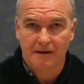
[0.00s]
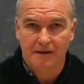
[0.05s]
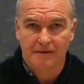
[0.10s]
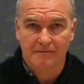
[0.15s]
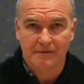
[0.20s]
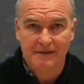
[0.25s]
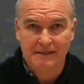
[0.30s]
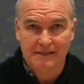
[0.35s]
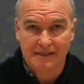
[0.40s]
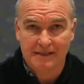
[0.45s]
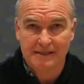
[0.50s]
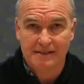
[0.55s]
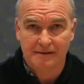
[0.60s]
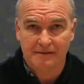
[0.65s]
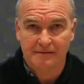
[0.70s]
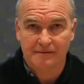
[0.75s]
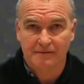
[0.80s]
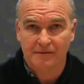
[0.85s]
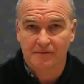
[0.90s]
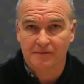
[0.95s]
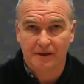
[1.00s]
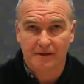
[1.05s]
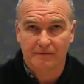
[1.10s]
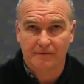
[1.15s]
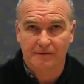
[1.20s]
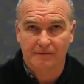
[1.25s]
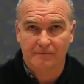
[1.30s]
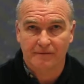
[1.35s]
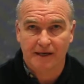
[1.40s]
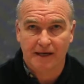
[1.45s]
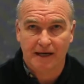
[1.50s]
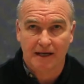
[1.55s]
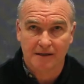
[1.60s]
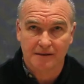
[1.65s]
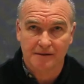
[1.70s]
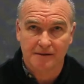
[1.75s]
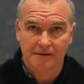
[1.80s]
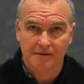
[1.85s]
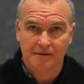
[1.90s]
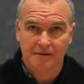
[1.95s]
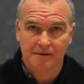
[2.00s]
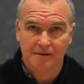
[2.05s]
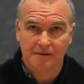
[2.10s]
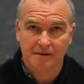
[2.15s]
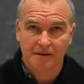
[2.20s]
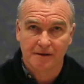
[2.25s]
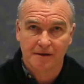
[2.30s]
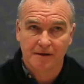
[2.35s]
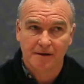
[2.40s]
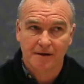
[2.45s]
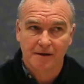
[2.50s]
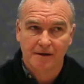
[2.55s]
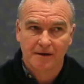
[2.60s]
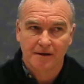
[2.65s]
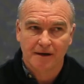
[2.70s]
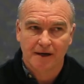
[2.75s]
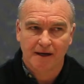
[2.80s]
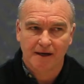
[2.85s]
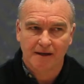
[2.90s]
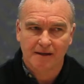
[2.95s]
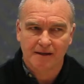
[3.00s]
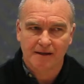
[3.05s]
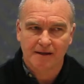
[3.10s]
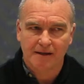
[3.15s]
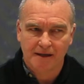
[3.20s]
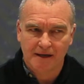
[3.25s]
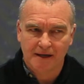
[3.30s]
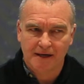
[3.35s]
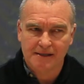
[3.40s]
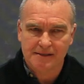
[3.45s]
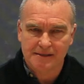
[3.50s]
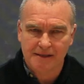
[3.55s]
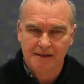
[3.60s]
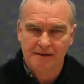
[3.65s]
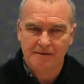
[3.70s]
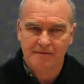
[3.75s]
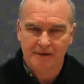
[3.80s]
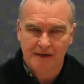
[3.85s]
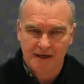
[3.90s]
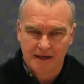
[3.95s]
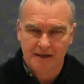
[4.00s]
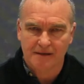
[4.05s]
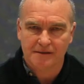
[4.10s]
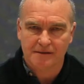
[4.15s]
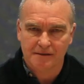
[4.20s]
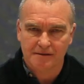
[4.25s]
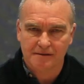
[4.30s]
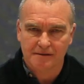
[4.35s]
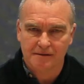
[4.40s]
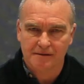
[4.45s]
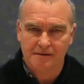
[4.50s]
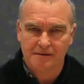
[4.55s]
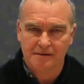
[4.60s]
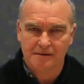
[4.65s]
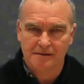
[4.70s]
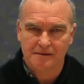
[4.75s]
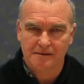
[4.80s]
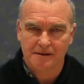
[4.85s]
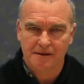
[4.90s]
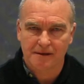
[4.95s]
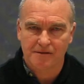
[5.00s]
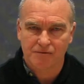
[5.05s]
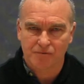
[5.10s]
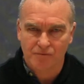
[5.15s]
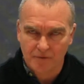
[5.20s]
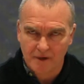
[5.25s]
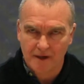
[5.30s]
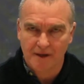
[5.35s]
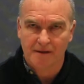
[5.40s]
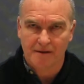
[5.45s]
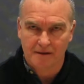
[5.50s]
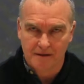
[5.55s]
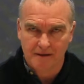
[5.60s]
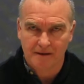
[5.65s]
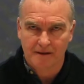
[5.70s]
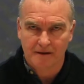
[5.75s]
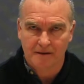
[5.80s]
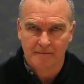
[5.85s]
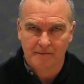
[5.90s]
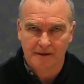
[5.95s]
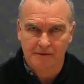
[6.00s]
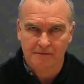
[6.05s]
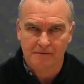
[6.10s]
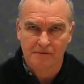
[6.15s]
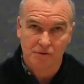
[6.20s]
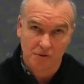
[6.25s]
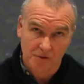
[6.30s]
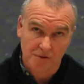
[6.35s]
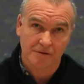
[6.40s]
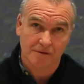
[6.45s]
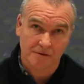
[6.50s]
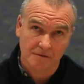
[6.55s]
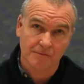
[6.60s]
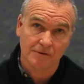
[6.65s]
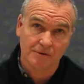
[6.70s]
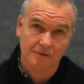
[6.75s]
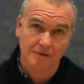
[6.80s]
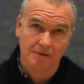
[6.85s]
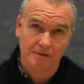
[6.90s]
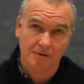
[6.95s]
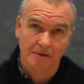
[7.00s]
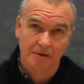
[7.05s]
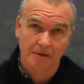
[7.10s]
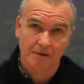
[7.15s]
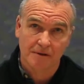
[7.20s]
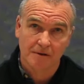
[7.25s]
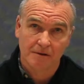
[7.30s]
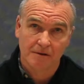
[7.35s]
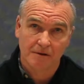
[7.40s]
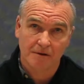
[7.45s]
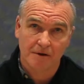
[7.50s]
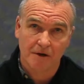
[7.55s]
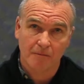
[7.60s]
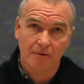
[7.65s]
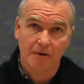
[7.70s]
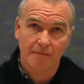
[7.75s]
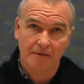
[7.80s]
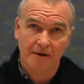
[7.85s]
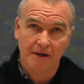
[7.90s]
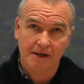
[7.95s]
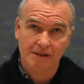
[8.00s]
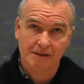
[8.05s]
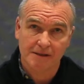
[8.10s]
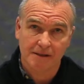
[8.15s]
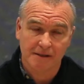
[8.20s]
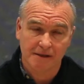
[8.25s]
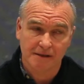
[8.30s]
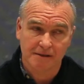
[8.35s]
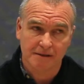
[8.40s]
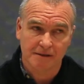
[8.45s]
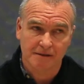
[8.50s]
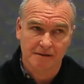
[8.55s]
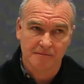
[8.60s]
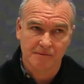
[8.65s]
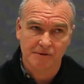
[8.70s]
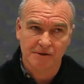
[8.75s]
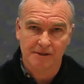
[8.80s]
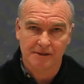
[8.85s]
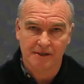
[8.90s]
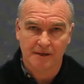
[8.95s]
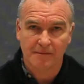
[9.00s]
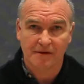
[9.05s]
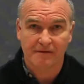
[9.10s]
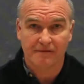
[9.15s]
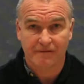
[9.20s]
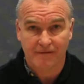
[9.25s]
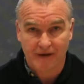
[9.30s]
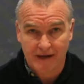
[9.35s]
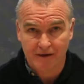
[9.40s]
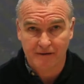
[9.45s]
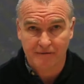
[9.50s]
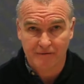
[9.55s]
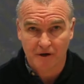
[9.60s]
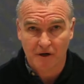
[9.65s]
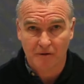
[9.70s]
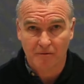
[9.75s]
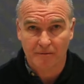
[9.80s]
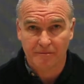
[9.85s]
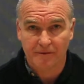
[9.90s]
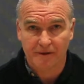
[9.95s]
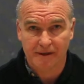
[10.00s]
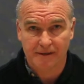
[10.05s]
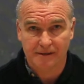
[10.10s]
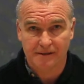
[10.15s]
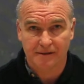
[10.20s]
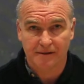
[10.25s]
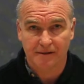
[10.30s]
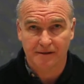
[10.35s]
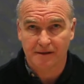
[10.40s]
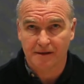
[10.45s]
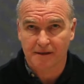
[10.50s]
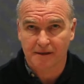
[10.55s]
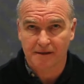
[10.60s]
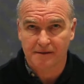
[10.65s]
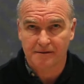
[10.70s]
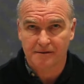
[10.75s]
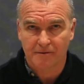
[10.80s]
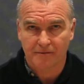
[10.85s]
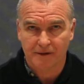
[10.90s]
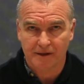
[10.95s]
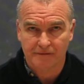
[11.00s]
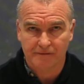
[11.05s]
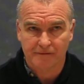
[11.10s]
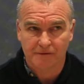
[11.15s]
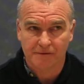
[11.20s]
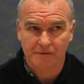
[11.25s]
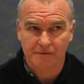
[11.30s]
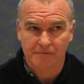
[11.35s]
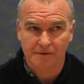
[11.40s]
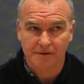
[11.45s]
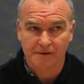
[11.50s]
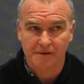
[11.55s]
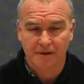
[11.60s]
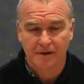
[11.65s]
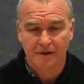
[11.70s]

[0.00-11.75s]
resistive or even recalcitrant. And I think the idea of recalcitrance is worth thinking about just as much as cooperation is. And as much as I'm a fan of cooperation and think it's the way forward,